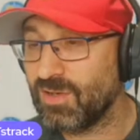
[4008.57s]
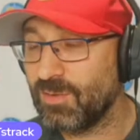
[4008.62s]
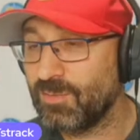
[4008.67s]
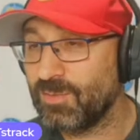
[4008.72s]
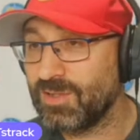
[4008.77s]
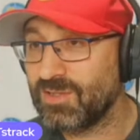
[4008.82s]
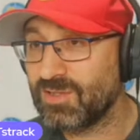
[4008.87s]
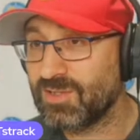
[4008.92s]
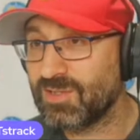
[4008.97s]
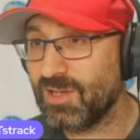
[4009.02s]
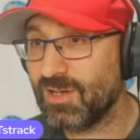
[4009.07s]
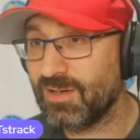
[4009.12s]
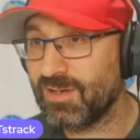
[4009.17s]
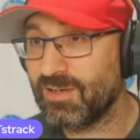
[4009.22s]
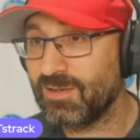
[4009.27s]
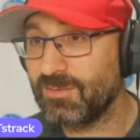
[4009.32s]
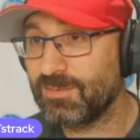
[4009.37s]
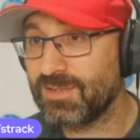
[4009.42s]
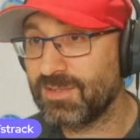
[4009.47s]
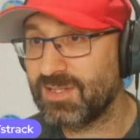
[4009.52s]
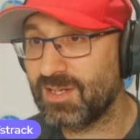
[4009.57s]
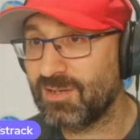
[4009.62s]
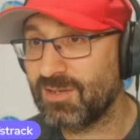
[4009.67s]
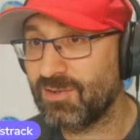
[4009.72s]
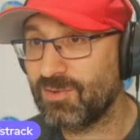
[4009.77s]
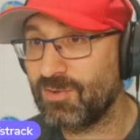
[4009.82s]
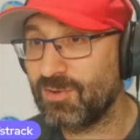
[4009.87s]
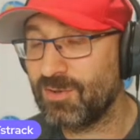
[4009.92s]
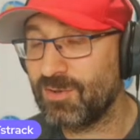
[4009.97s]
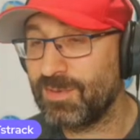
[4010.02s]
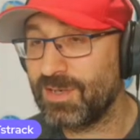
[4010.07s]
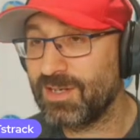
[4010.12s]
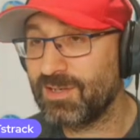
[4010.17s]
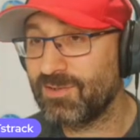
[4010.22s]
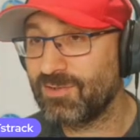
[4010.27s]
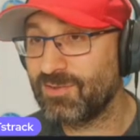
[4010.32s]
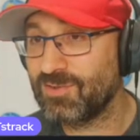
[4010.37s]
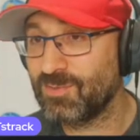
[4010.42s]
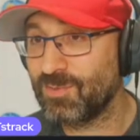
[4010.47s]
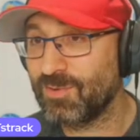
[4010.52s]
Are we just locking up a second
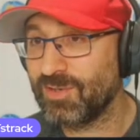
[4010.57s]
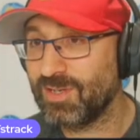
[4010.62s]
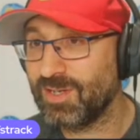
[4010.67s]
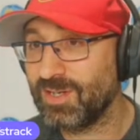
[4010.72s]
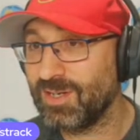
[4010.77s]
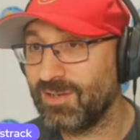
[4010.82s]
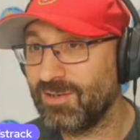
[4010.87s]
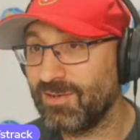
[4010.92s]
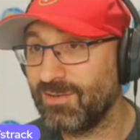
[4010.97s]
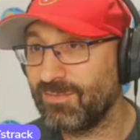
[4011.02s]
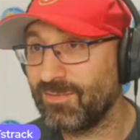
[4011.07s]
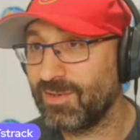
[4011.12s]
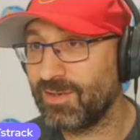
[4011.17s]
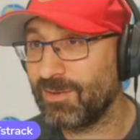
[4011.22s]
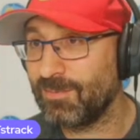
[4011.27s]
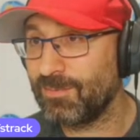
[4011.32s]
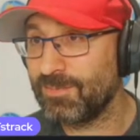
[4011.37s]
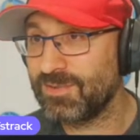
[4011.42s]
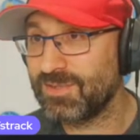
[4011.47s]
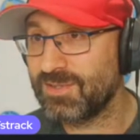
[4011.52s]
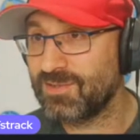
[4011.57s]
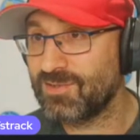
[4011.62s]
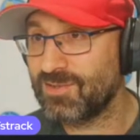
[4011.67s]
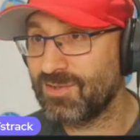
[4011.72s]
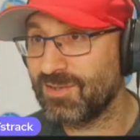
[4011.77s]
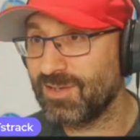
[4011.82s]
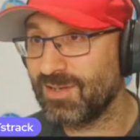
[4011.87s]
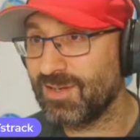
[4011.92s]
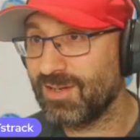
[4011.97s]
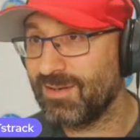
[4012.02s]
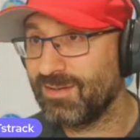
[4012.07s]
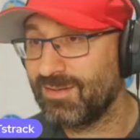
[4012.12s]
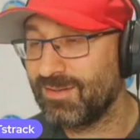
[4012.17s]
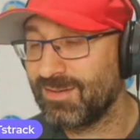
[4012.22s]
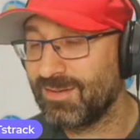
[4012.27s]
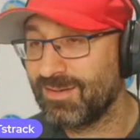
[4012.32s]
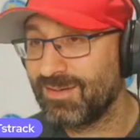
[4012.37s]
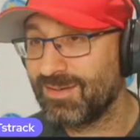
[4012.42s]
quarterback, or do you want to hit another position here?